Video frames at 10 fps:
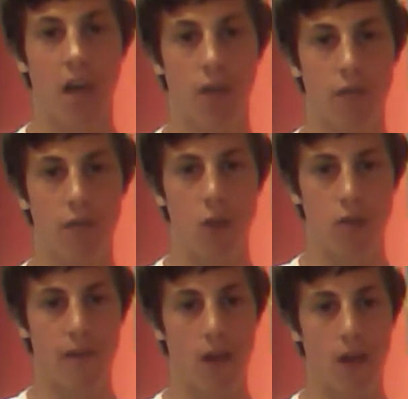I've reviewed
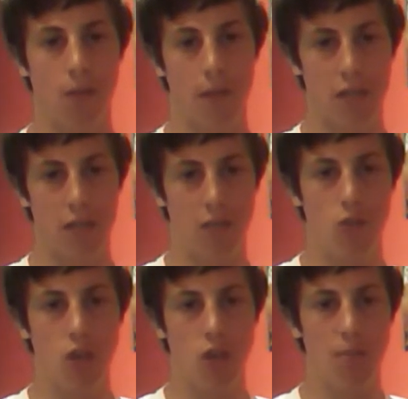so far in my opinion,
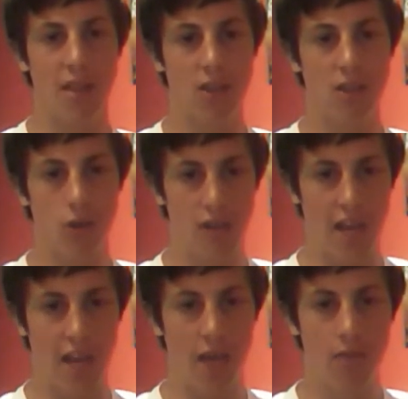just beating
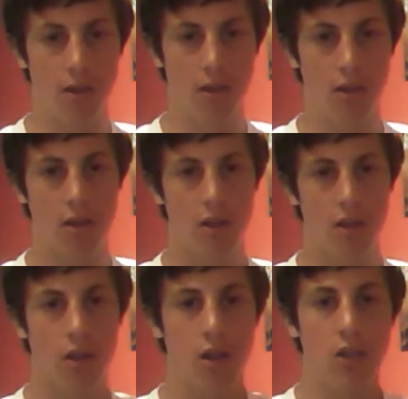Godzilla.
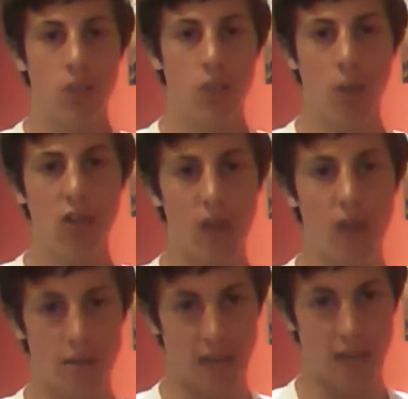So what do you
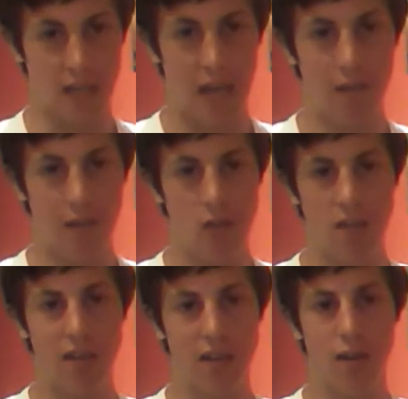guys think? Have you
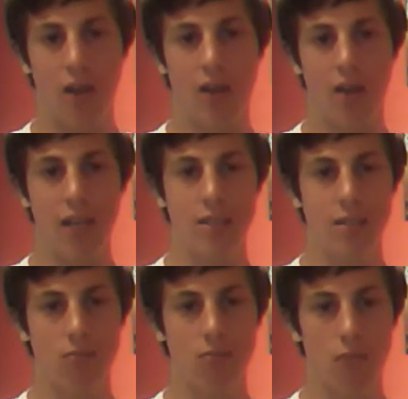seen The Dark Knight?
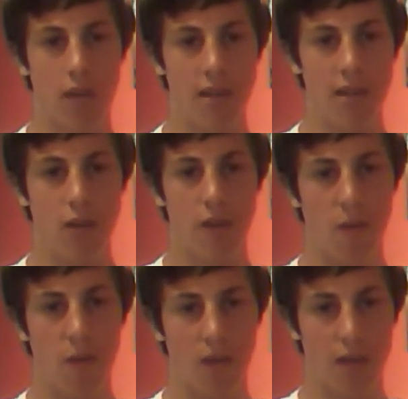What is it your favourite
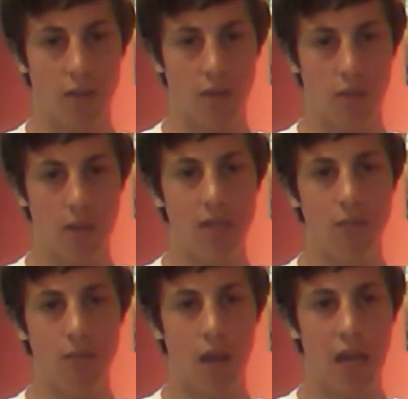one out of the three?
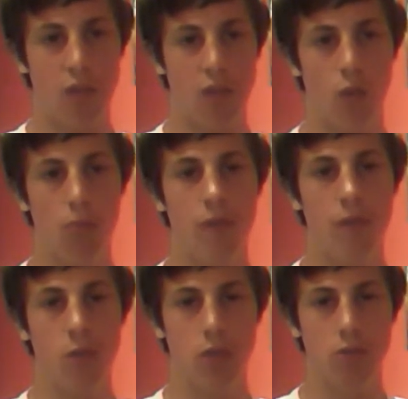And what movie
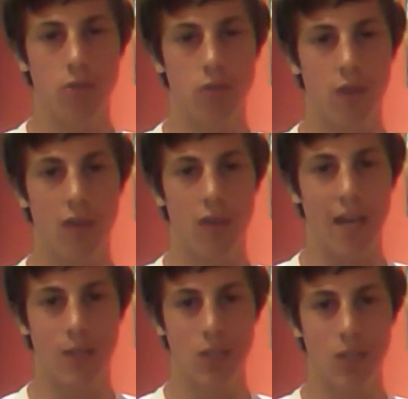would you like me to review
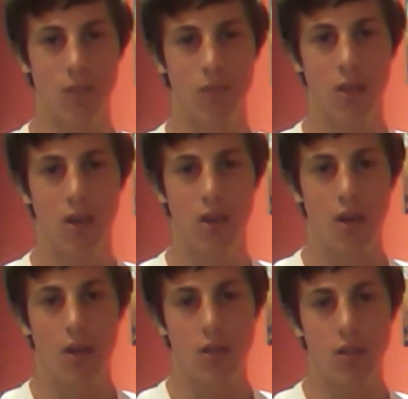next?
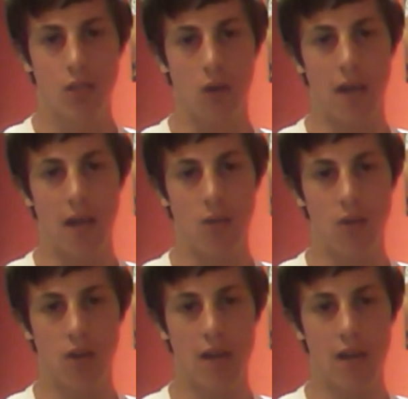So, as
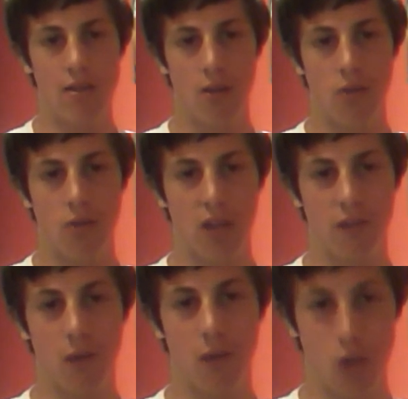always guys, thanks for
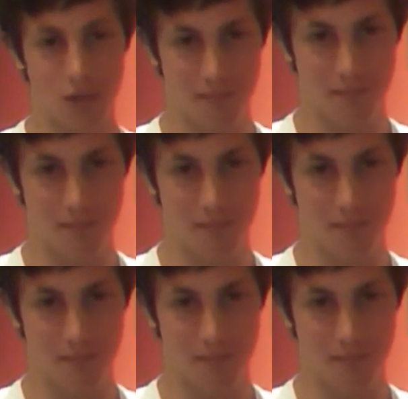watching.